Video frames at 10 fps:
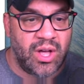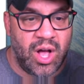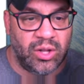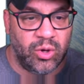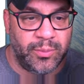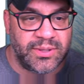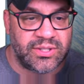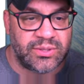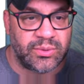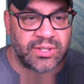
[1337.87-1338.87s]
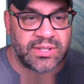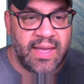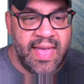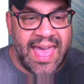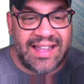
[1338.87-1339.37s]
all open source.
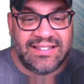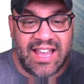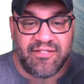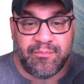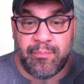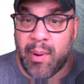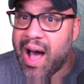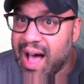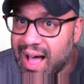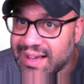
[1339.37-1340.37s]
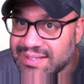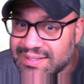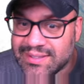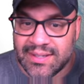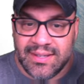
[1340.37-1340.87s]

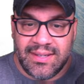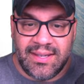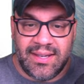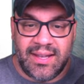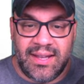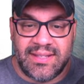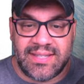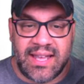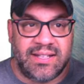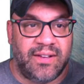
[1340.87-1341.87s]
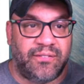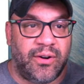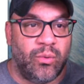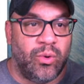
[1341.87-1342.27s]
DevBox is a different